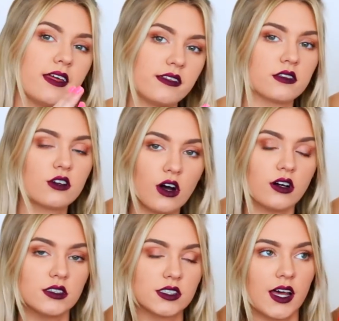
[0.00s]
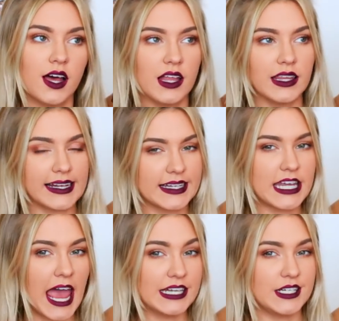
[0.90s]
I think they're called like
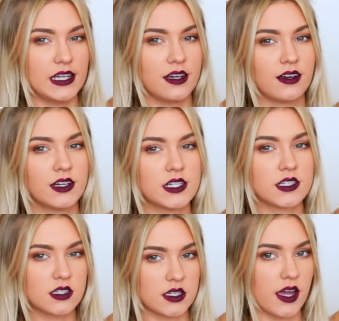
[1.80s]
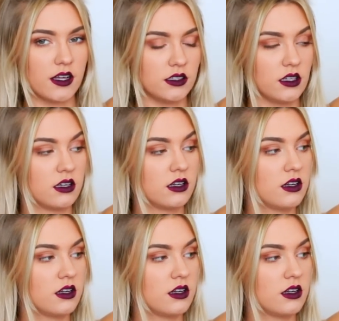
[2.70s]
teddy style